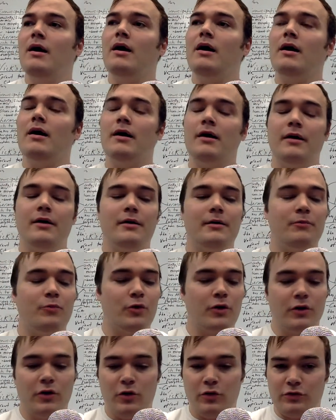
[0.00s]
We're
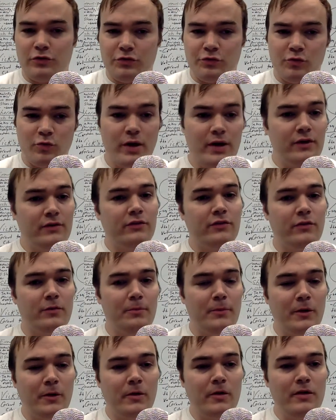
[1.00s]
going to go straight into the
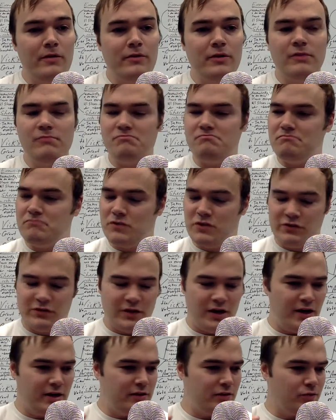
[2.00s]
middle of it and just
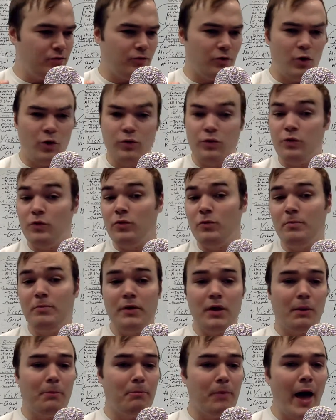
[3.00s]
kind of go through the
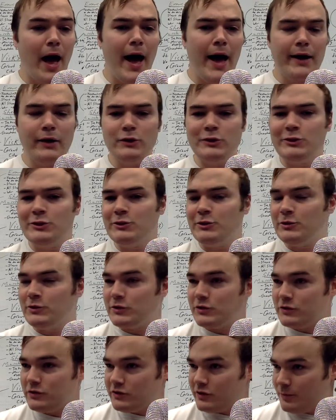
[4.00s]
big battles
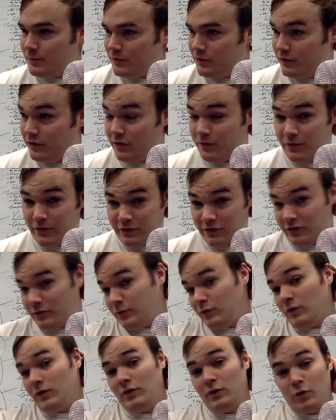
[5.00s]
and some of the differences
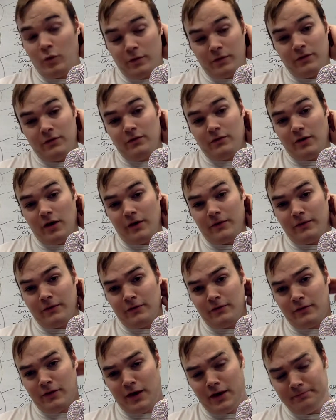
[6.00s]
between the North and the South at the
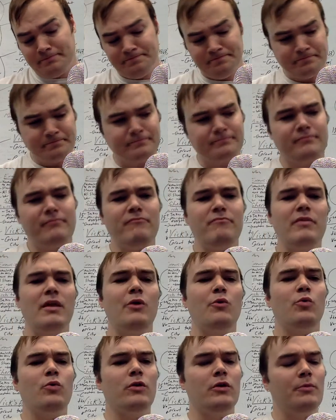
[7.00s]
time.
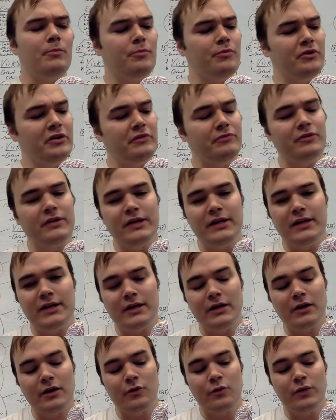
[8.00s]
And we're going to briefly
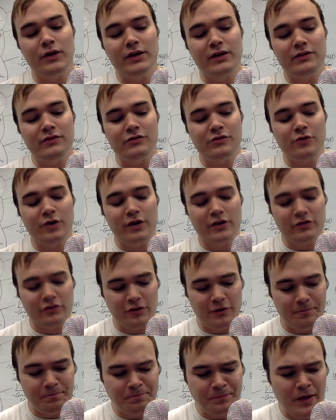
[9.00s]
hit on
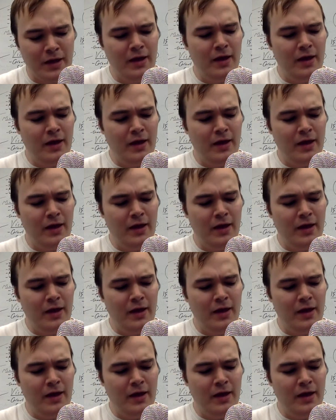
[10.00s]
Reconstruction.